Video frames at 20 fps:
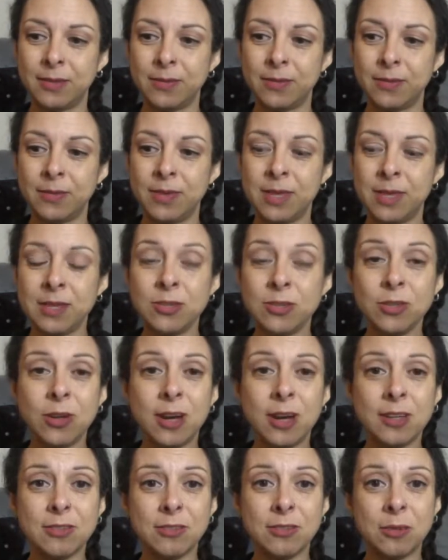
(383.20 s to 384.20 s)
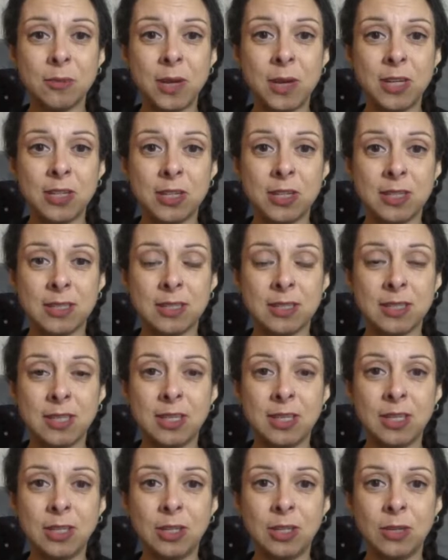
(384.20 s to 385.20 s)
This transformation is
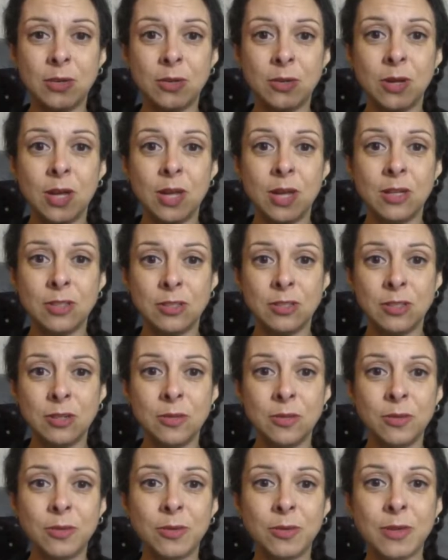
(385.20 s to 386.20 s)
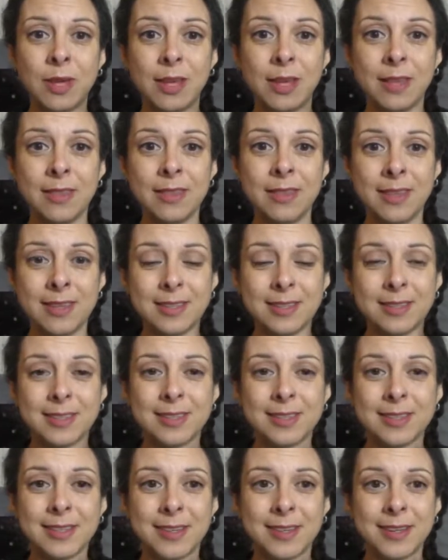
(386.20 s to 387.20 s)
leading you to
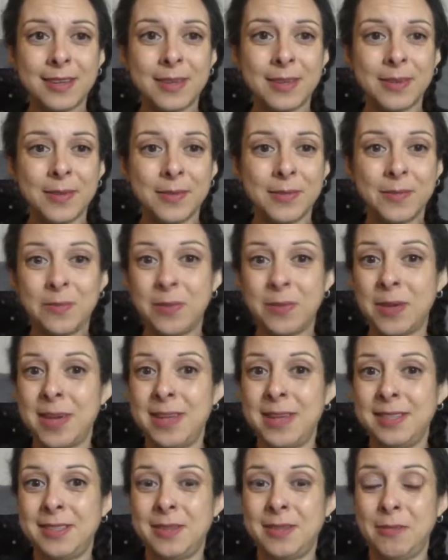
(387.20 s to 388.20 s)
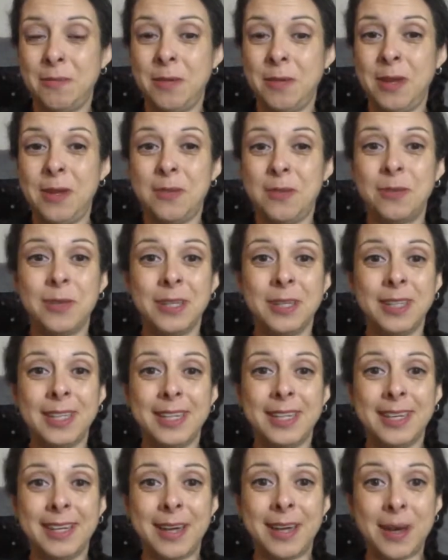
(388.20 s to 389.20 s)
this place of being
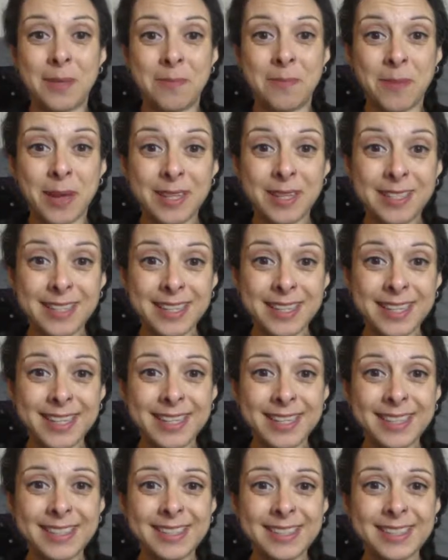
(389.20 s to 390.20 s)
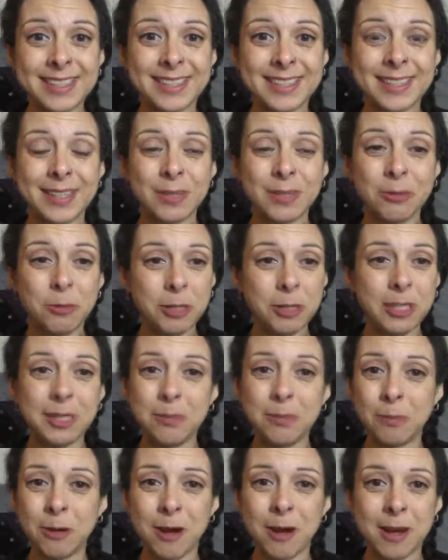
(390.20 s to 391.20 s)
really abundant, really
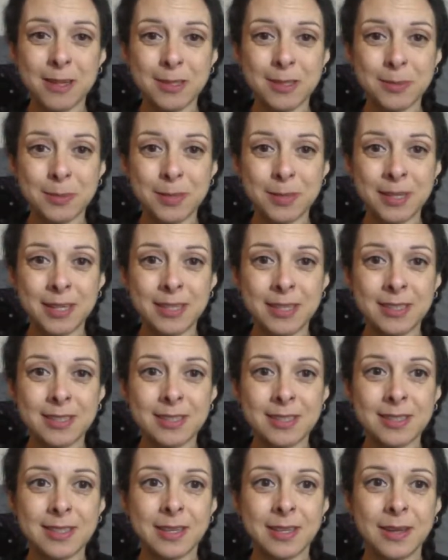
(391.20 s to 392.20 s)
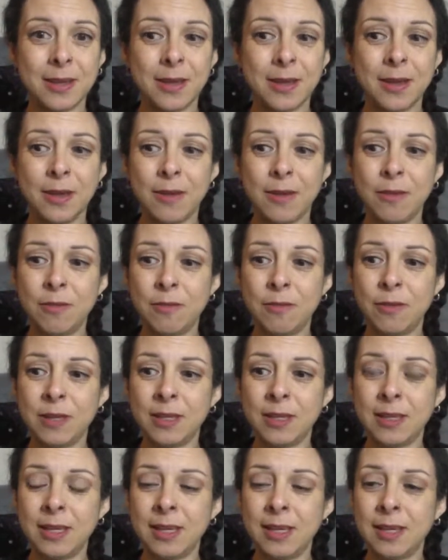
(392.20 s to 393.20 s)
prosperous,
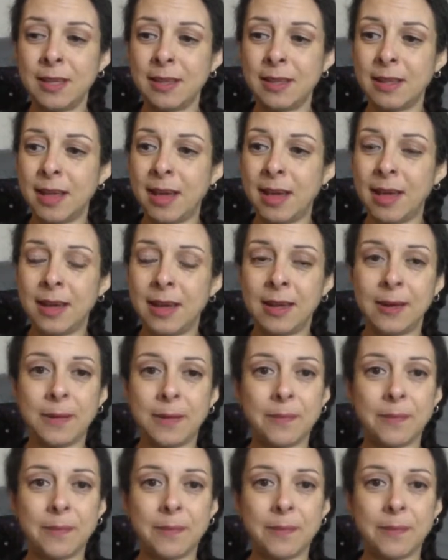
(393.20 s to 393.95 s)
feeling like